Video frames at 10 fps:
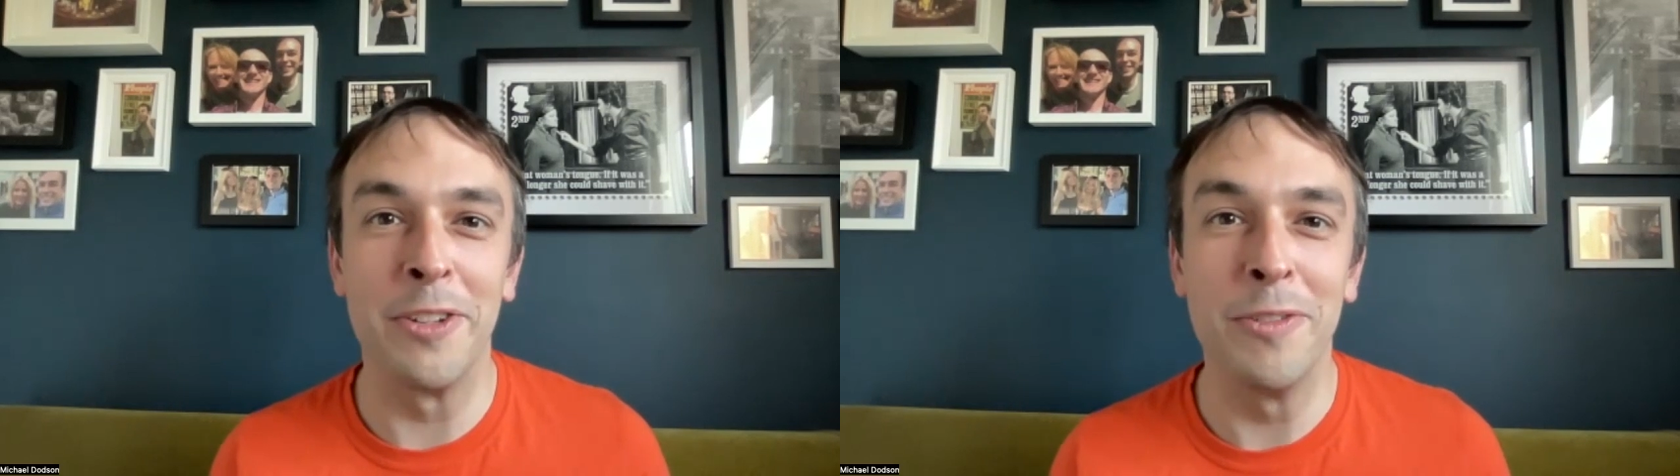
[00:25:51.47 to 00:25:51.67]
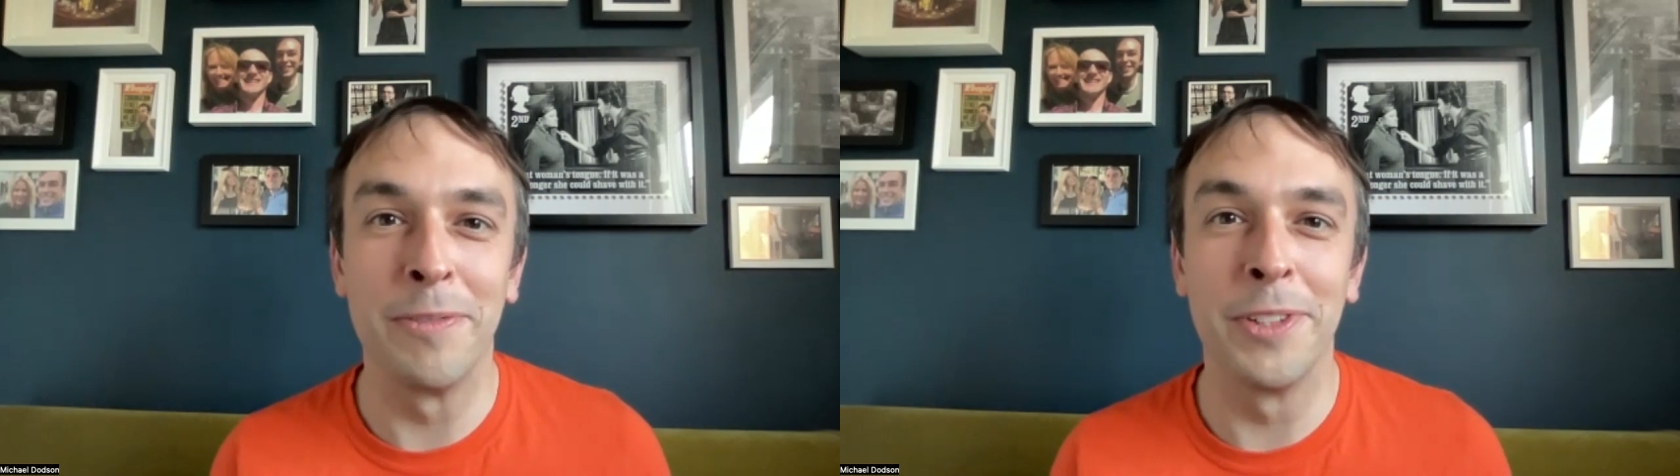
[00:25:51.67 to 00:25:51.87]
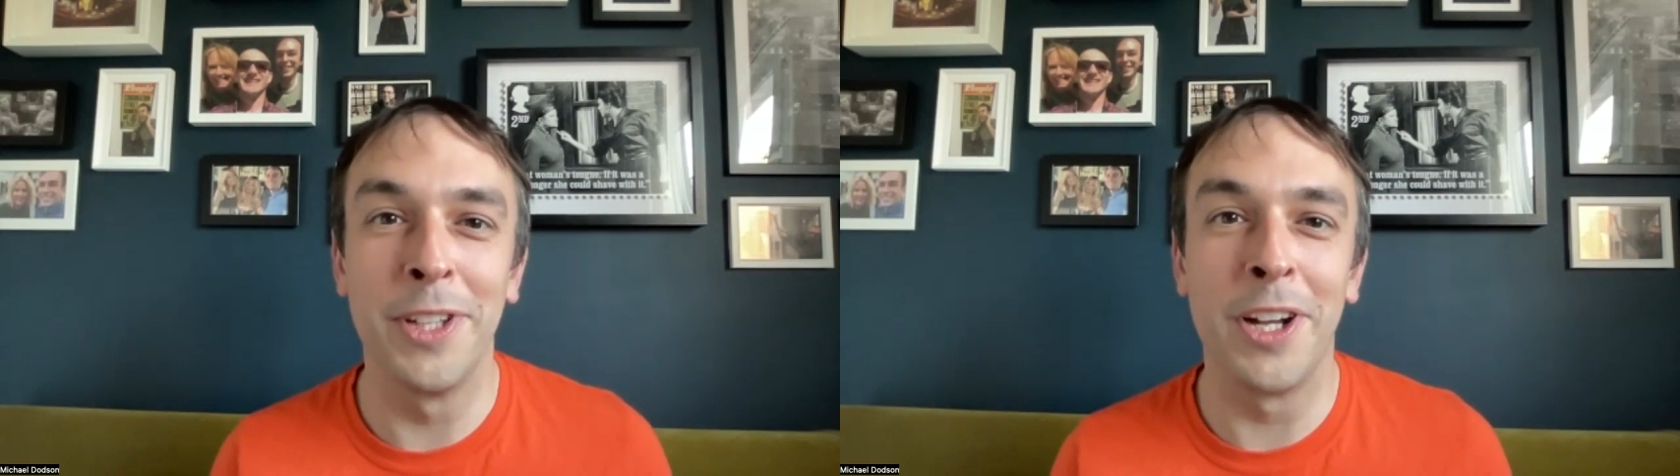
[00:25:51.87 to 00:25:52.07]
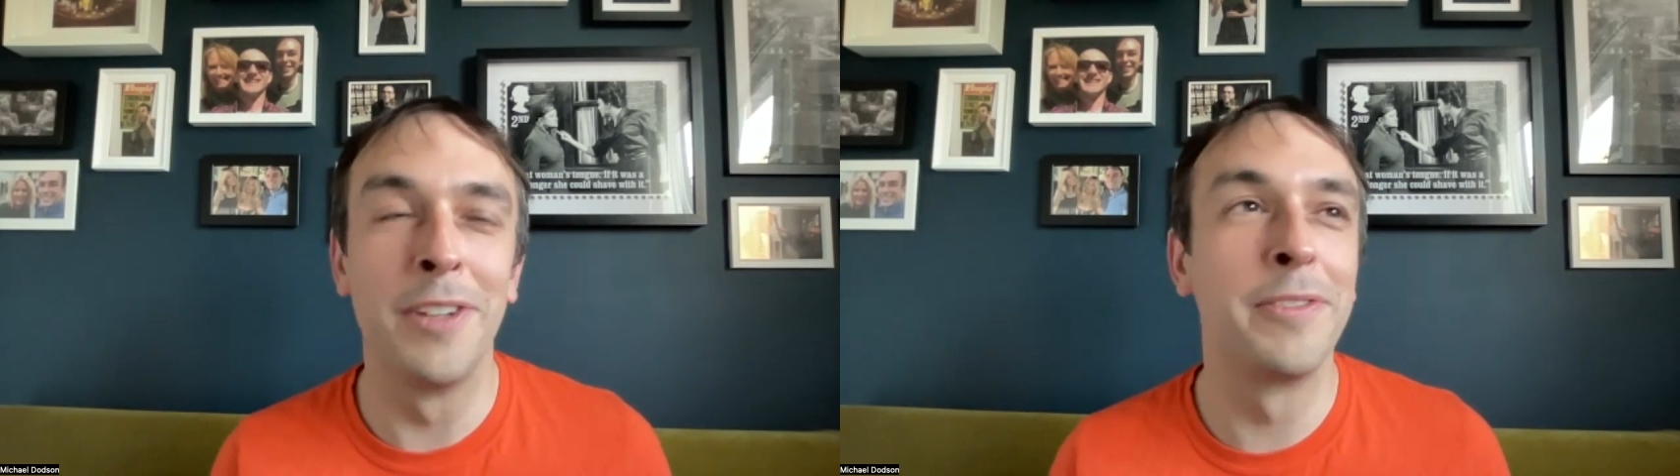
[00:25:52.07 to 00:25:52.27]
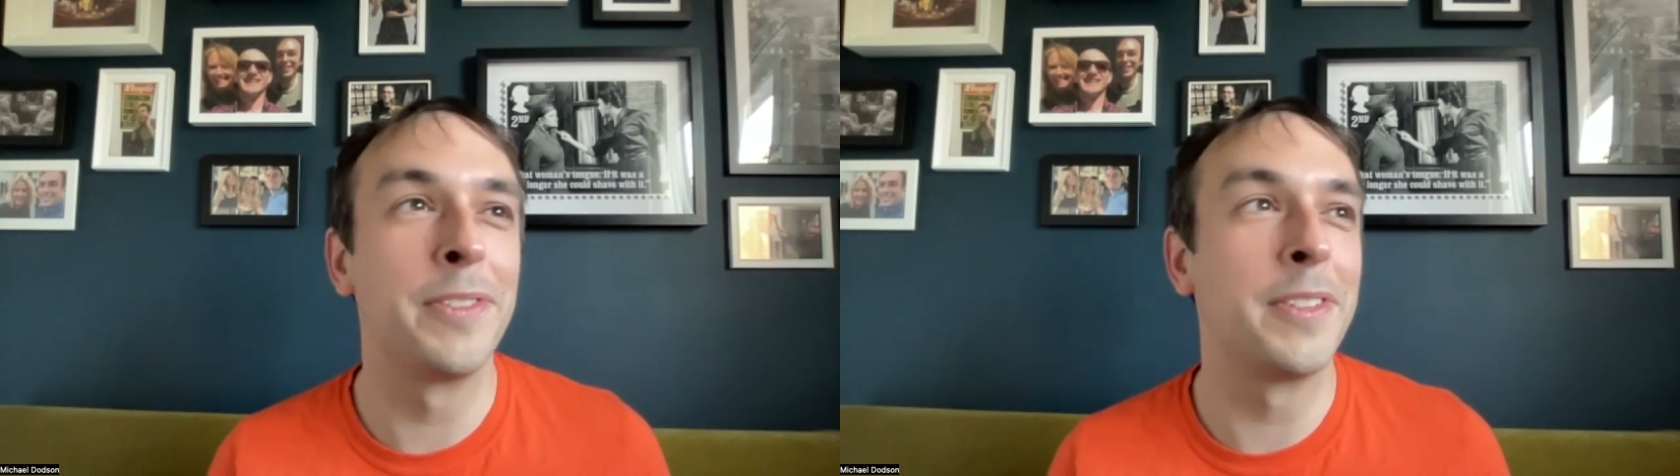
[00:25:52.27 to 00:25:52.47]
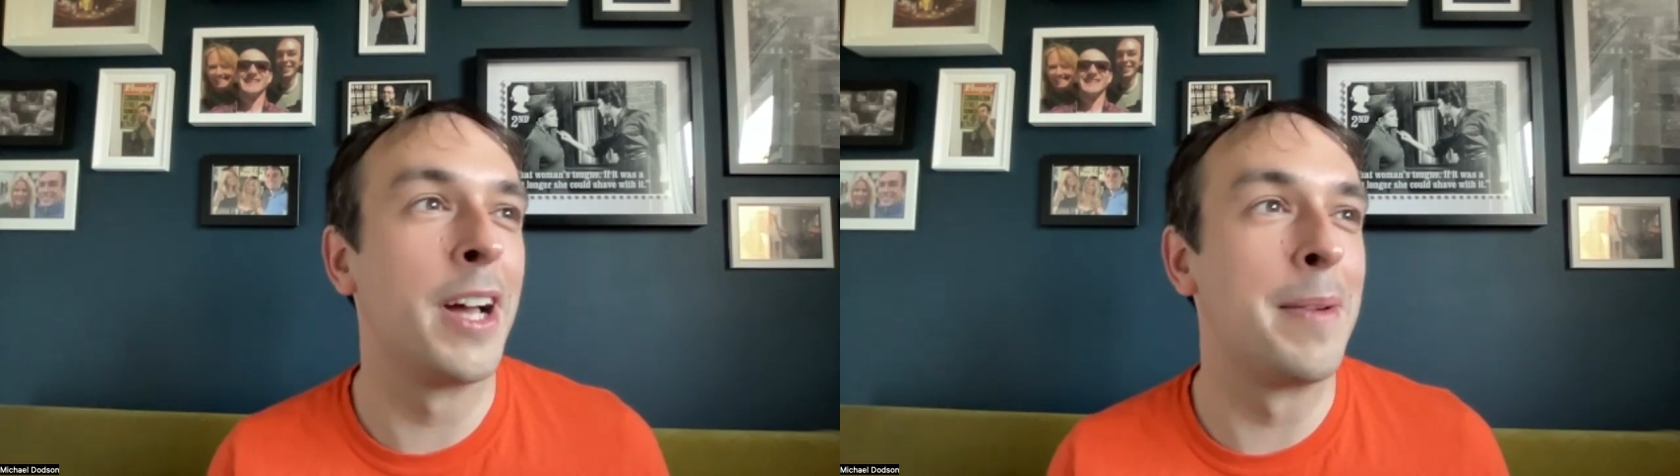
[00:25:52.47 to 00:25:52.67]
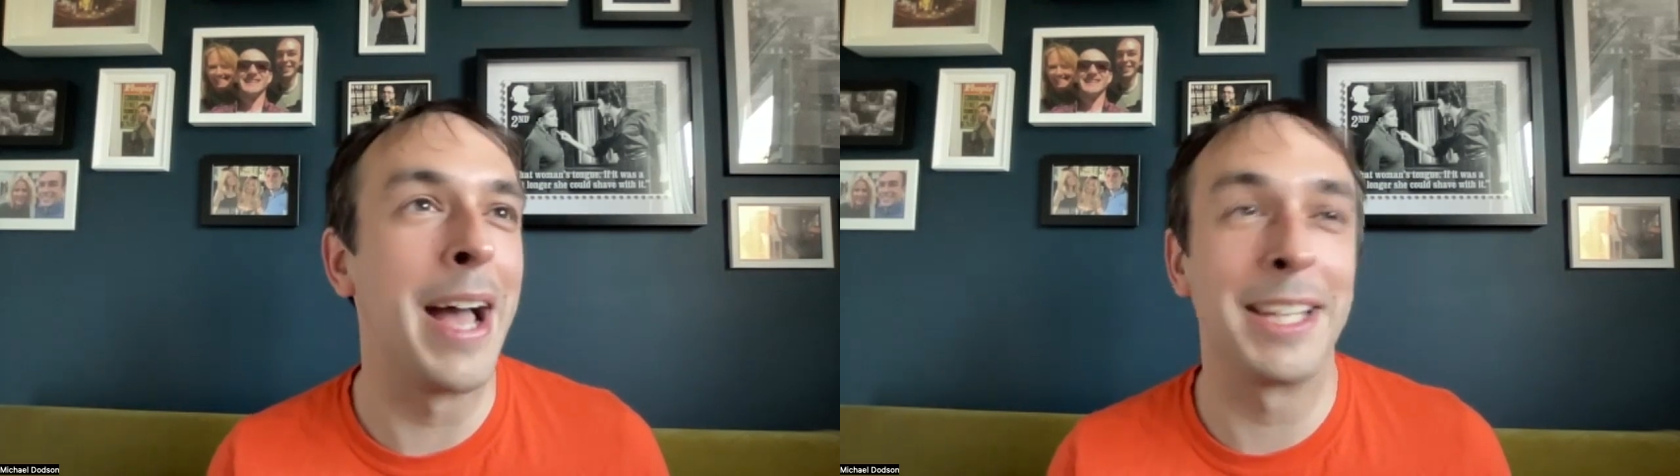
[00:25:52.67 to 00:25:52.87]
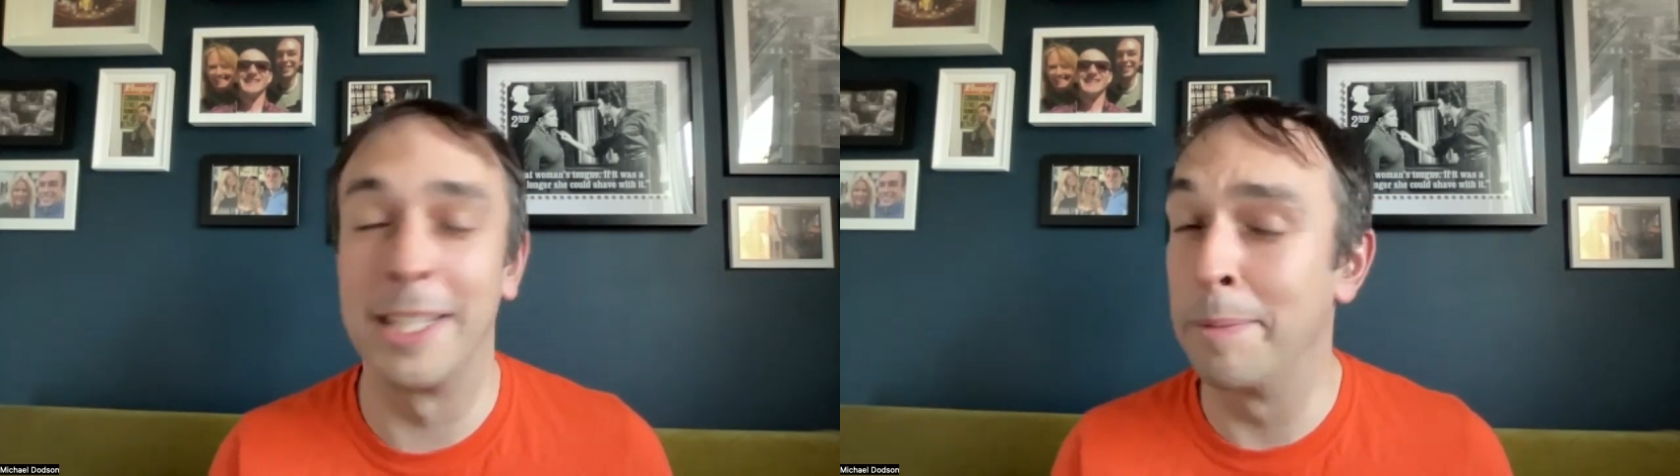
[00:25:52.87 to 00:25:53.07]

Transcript: awful lot of acting.